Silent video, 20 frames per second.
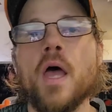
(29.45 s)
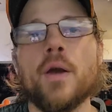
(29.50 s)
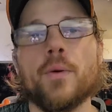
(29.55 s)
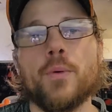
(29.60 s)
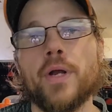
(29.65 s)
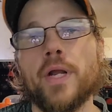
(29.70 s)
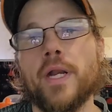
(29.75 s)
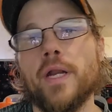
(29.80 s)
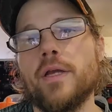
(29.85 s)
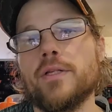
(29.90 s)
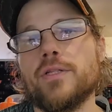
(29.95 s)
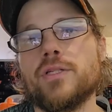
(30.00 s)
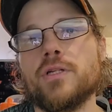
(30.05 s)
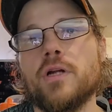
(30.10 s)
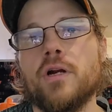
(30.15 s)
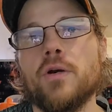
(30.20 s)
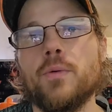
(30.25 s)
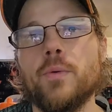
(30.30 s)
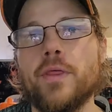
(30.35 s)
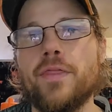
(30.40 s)
we're gonna get
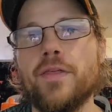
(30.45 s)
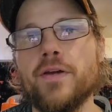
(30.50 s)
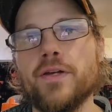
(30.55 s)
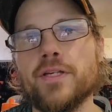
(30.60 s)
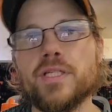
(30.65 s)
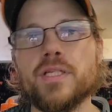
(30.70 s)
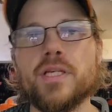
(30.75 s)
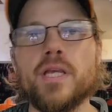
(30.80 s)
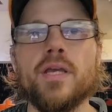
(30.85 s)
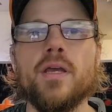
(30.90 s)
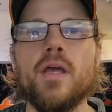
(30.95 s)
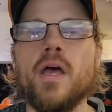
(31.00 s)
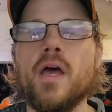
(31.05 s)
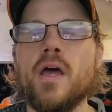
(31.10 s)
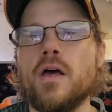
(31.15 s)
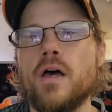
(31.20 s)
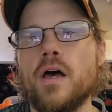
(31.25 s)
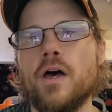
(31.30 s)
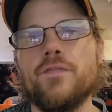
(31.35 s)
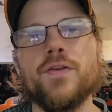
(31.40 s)
started with this,
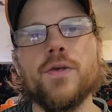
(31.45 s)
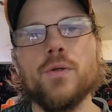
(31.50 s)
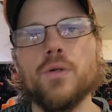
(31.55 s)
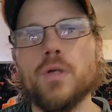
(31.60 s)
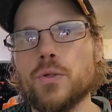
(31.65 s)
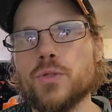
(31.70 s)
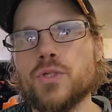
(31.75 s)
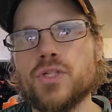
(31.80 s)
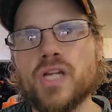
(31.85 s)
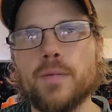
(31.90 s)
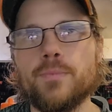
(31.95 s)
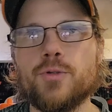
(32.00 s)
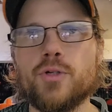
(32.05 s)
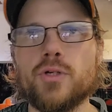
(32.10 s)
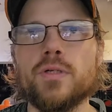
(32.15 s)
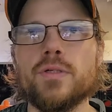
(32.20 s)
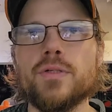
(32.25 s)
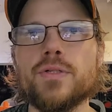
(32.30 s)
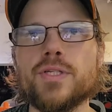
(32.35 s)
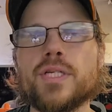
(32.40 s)
a few no-step
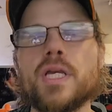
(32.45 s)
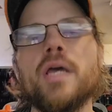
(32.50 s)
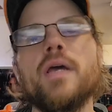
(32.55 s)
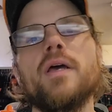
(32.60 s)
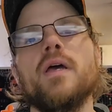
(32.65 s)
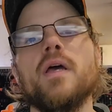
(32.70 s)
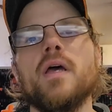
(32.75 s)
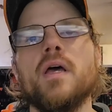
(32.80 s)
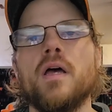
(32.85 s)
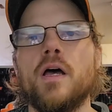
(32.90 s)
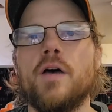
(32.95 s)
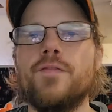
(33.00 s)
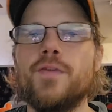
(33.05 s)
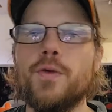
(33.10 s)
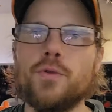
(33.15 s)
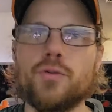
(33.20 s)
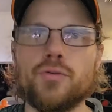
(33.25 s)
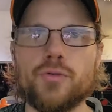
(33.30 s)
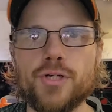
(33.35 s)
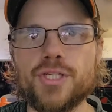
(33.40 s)
drills, a
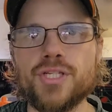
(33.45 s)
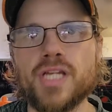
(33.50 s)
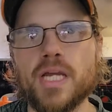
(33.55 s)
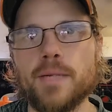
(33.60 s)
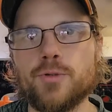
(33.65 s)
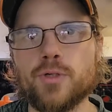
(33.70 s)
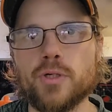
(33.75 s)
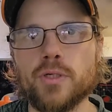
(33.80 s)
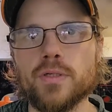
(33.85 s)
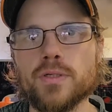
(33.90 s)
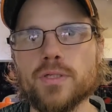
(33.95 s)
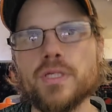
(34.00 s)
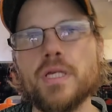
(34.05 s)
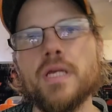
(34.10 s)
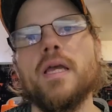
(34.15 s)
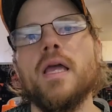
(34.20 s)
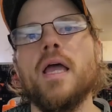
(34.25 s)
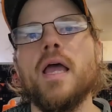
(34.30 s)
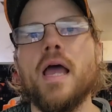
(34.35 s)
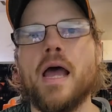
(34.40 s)
few three-step drills,
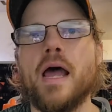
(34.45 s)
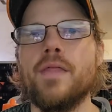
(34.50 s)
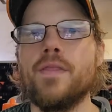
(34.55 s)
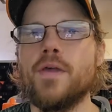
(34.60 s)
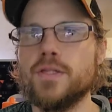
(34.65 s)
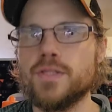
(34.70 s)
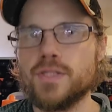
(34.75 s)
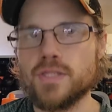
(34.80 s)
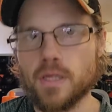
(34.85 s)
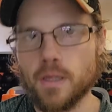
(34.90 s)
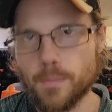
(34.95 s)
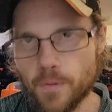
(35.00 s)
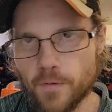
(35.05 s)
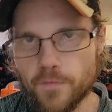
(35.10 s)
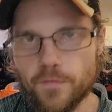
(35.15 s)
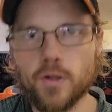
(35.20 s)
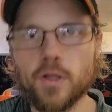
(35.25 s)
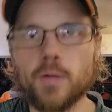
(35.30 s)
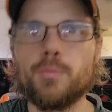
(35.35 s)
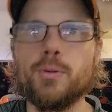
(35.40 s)
and then some
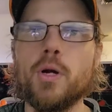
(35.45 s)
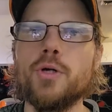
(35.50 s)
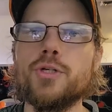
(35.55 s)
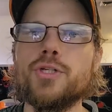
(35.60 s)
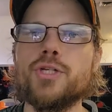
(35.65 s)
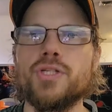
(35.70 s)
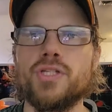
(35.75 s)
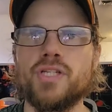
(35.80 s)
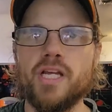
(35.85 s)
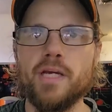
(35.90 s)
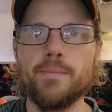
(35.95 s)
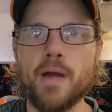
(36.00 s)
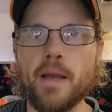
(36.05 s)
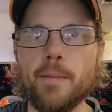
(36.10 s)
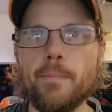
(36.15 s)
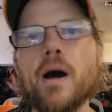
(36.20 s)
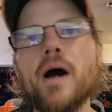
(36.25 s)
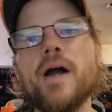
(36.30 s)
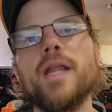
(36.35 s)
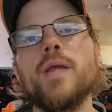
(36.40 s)
full approaches to get my
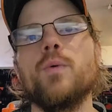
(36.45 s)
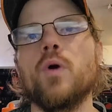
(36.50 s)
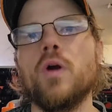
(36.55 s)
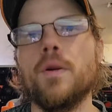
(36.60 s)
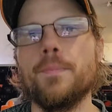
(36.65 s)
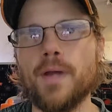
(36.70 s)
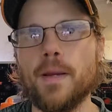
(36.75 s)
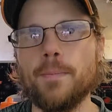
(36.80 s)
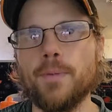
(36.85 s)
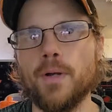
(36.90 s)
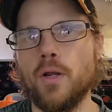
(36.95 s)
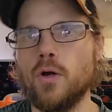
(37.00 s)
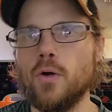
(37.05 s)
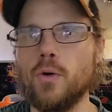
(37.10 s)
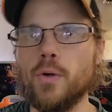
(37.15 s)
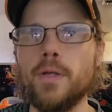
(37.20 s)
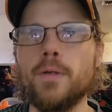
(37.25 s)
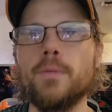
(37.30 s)
body warmed up and going.